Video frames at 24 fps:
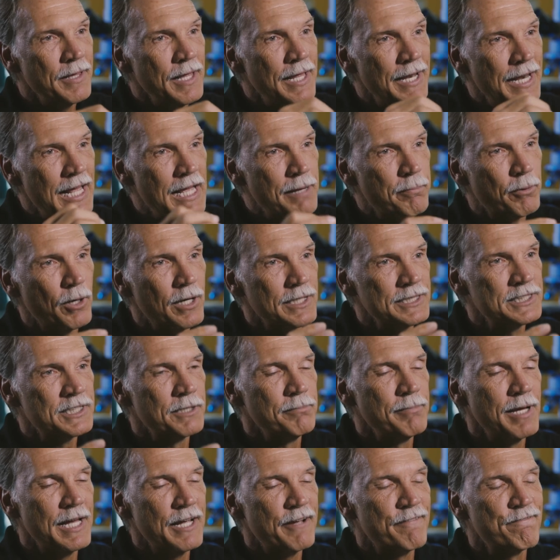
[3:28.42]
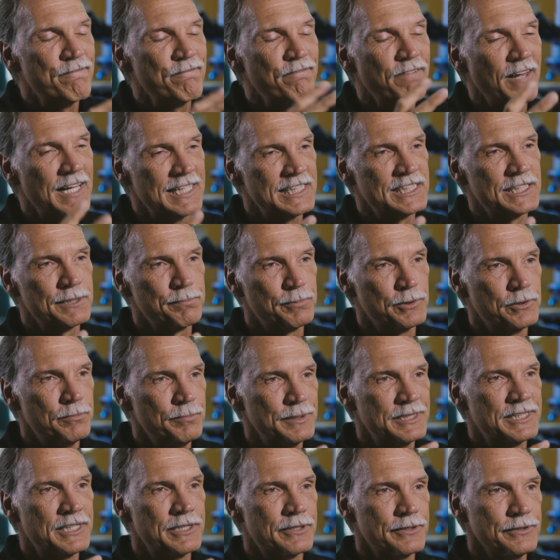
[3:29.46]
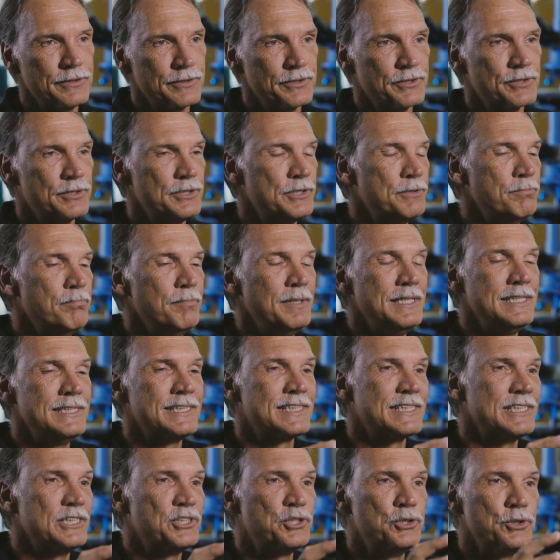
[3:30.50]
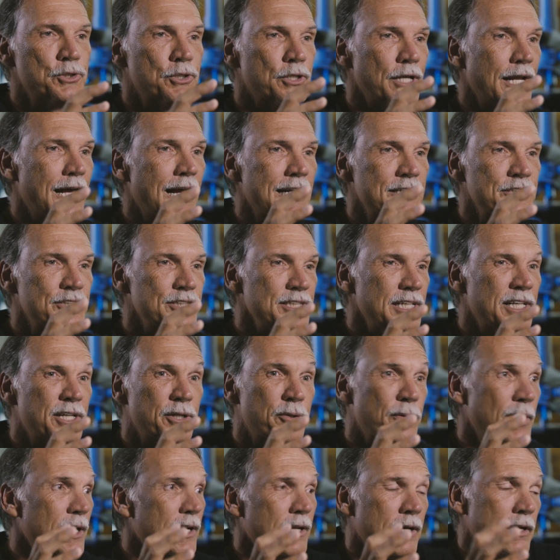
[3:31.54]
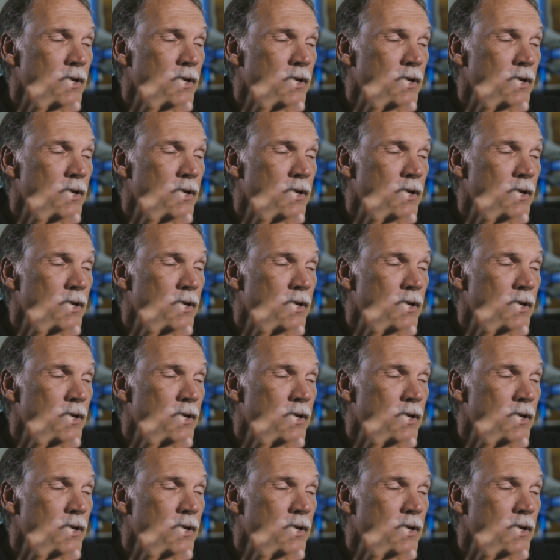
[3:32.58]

enable us to make flexible materials. It means that you could actually integrate